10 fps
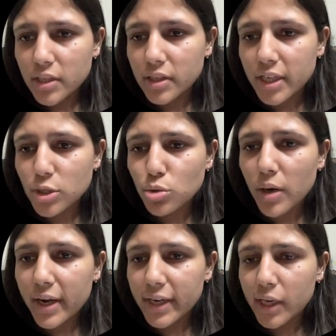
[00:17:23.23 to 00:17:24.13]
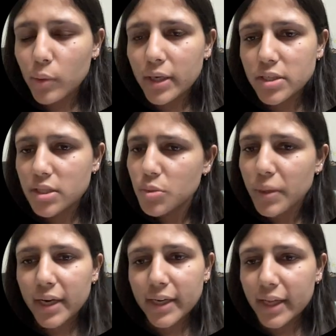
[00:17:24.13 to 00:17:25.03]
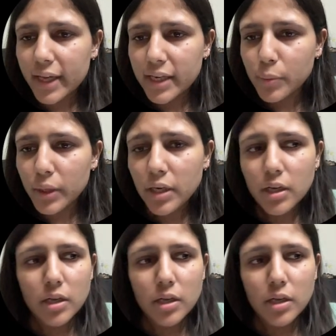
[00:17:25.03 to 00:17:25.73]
These two are at equal distance. We can take any one.